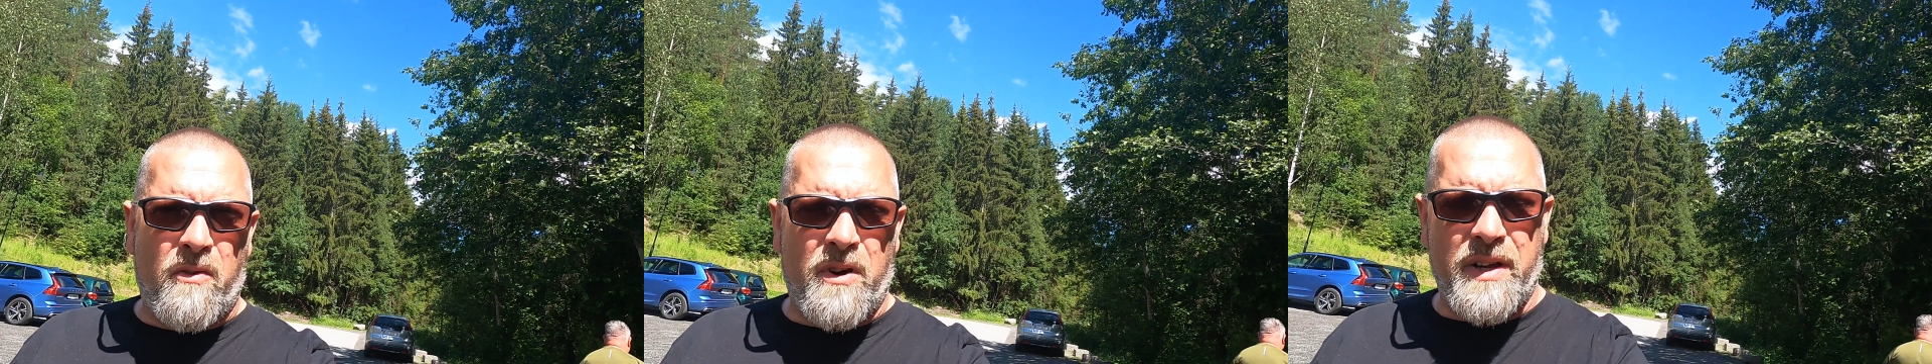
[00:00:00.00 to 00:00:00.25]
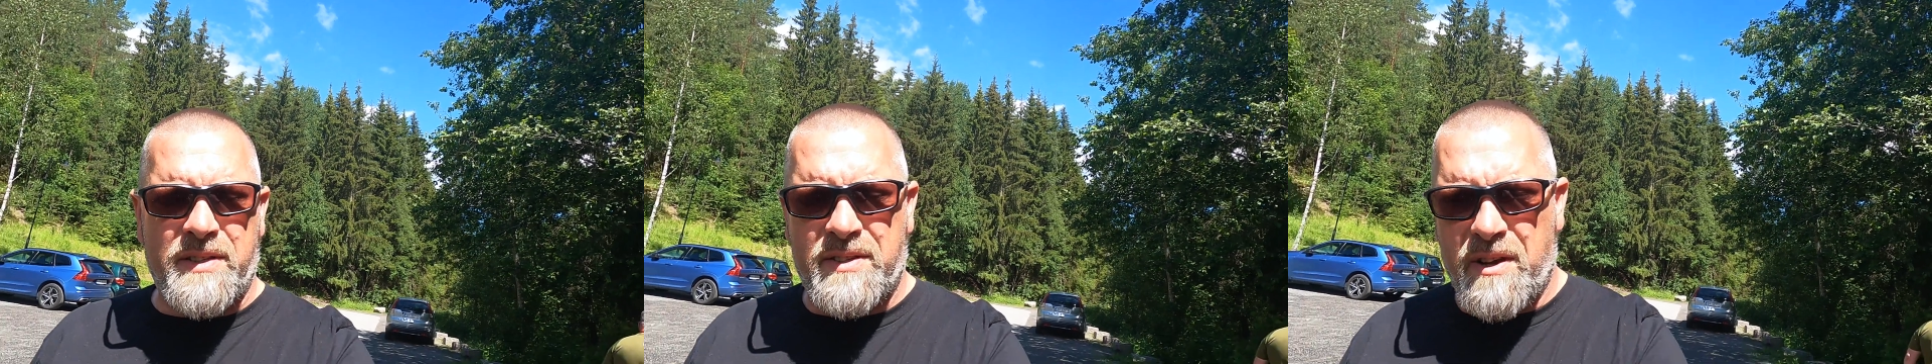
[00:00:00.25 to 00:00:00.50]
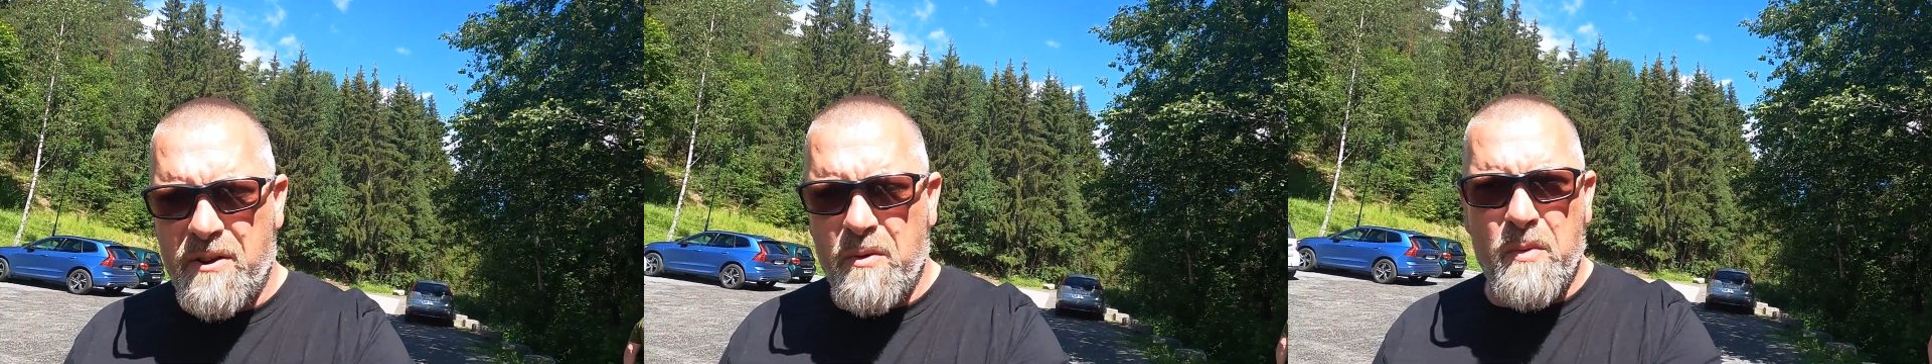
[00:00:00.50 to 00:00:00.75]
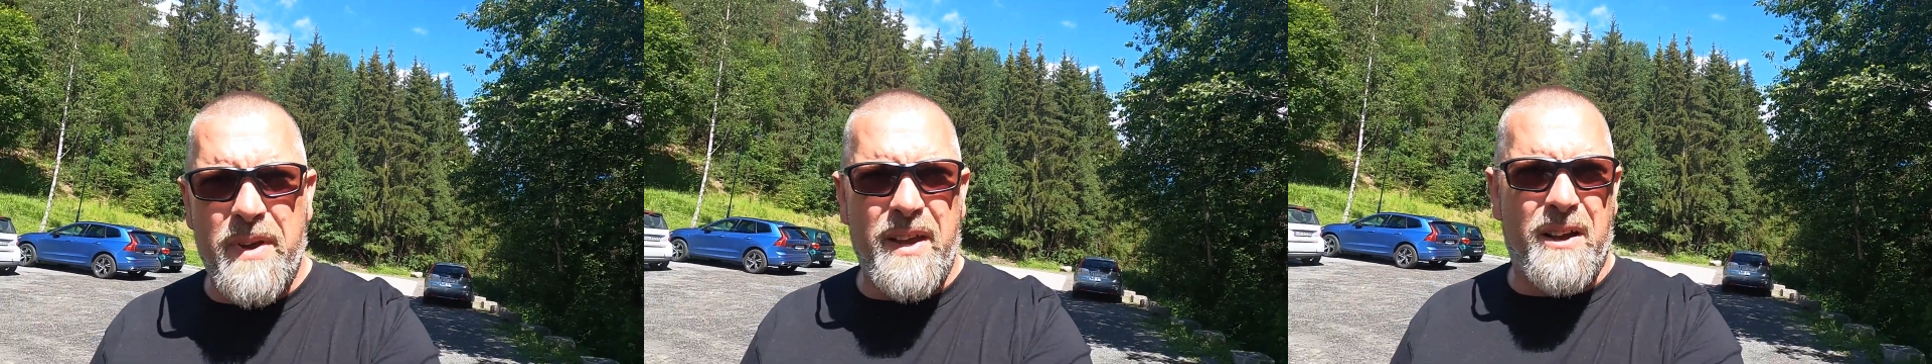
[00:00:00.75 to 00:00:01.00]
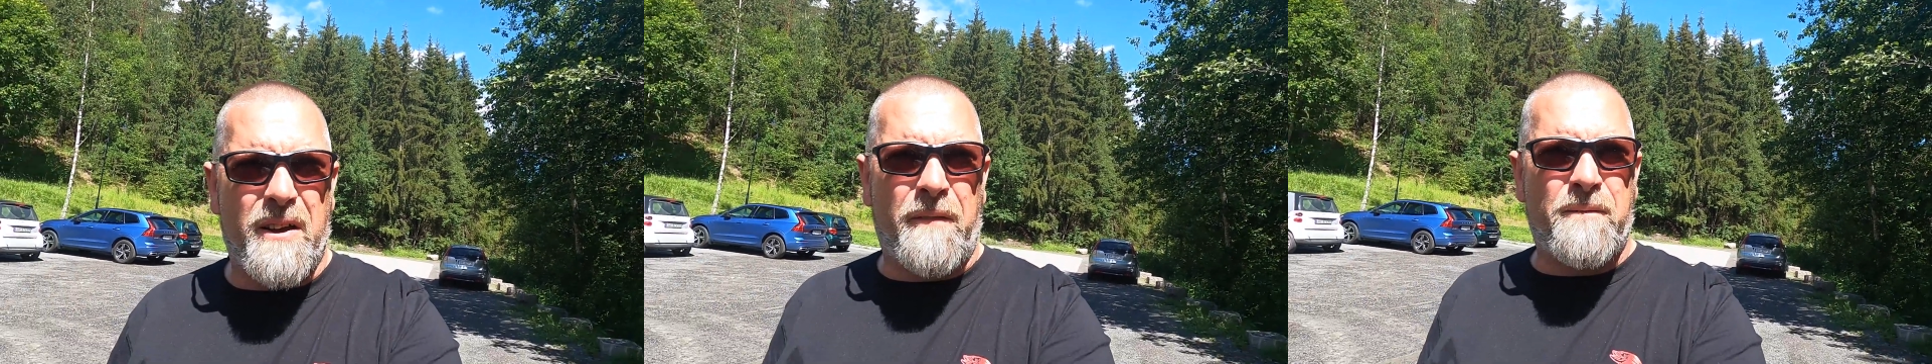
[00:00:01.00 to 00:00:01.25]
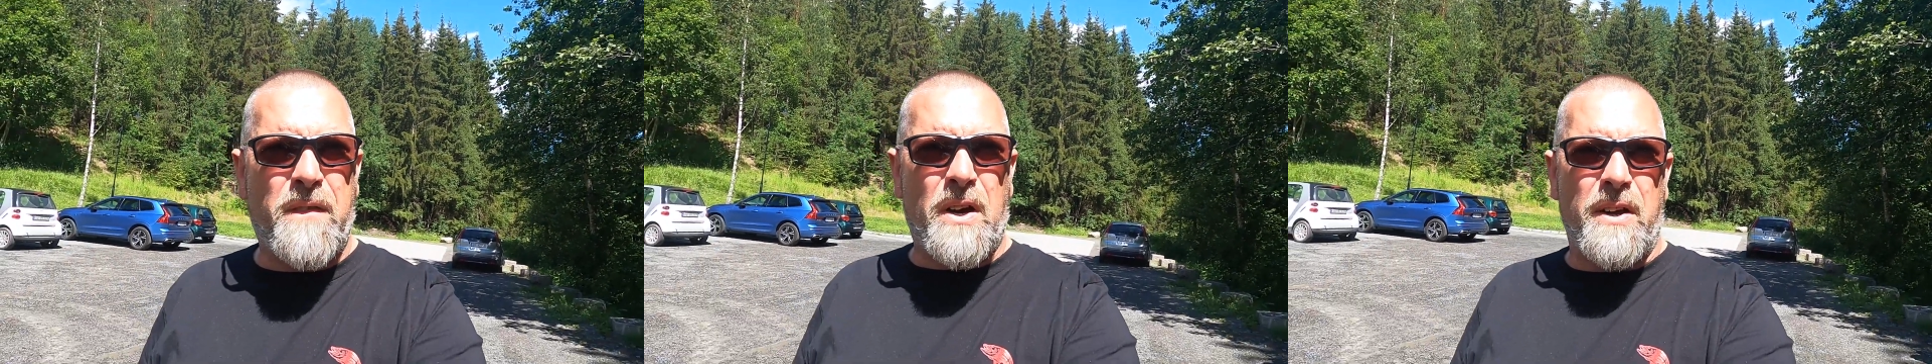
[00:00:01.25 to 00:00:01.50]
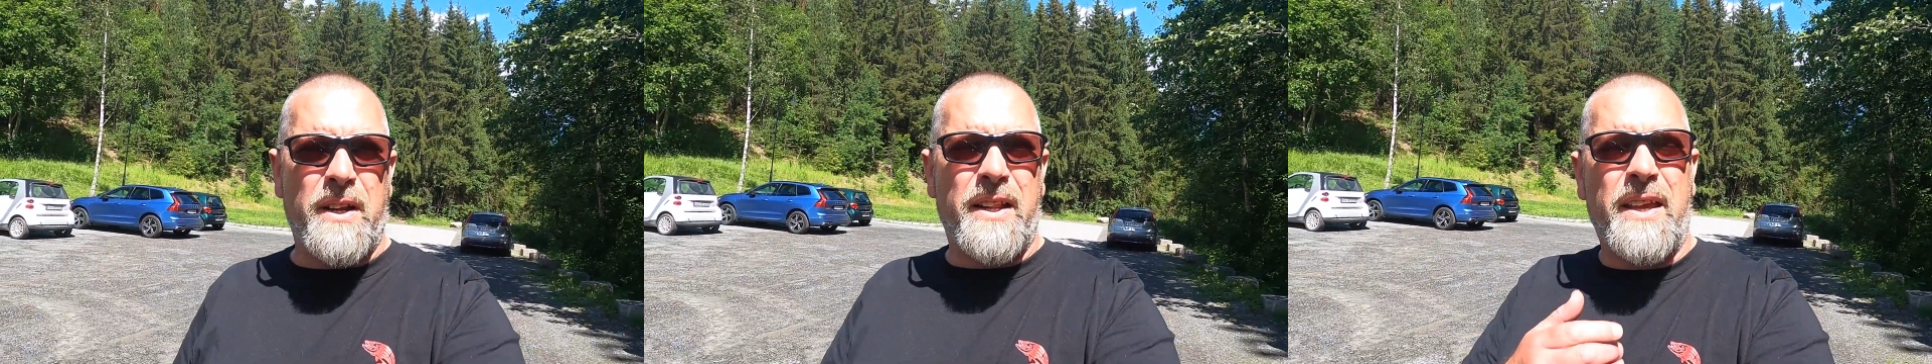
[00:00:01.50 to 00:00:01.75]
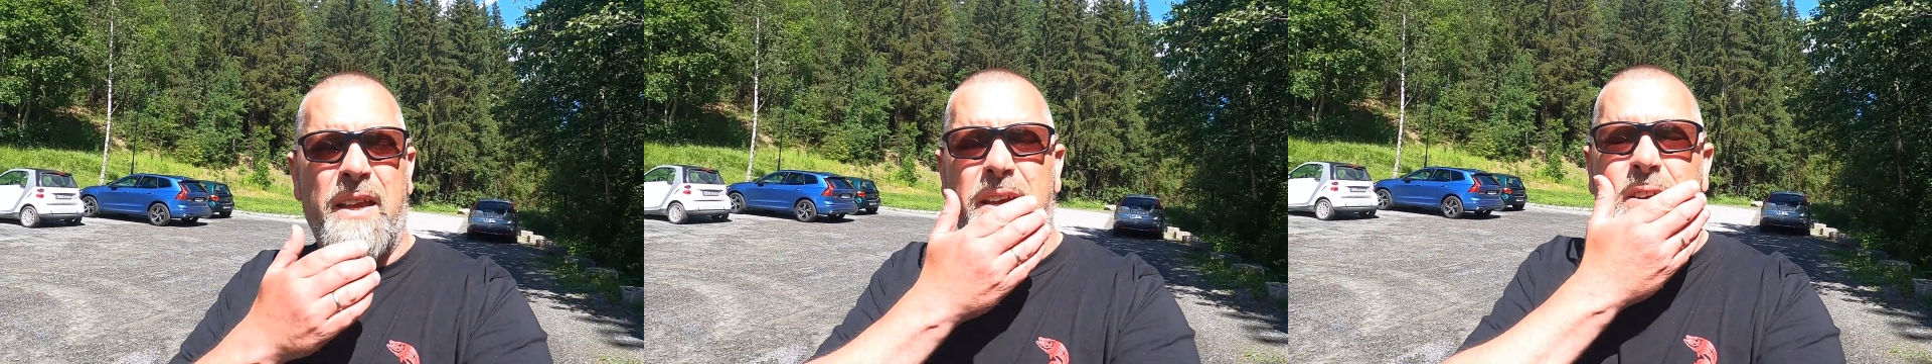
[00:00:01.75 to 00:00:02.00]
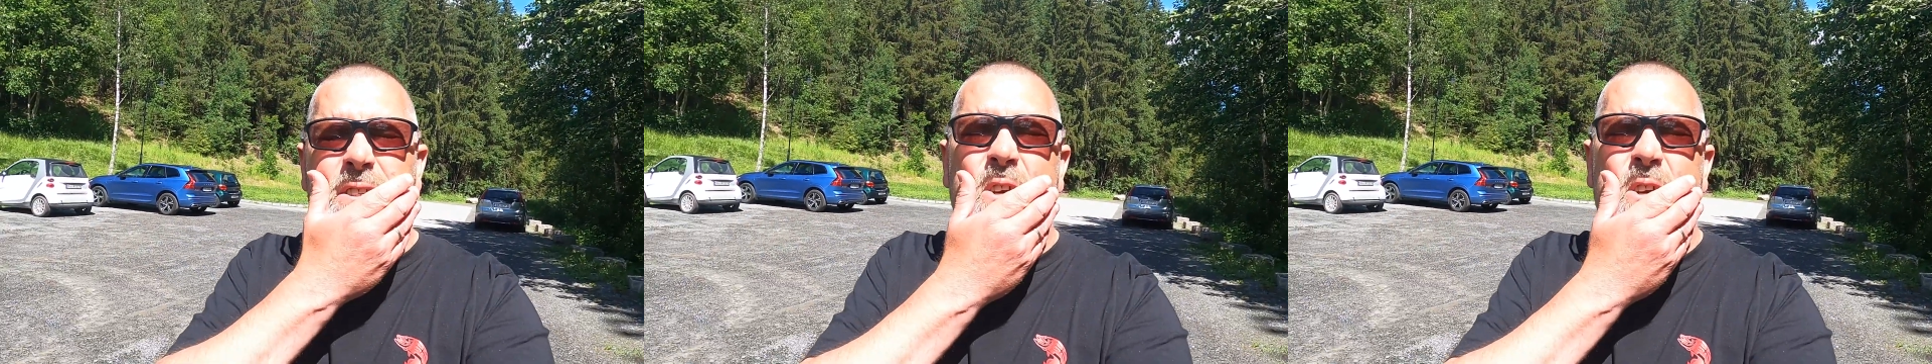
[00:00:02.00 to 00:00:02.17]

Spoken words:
Right, so we are finally here.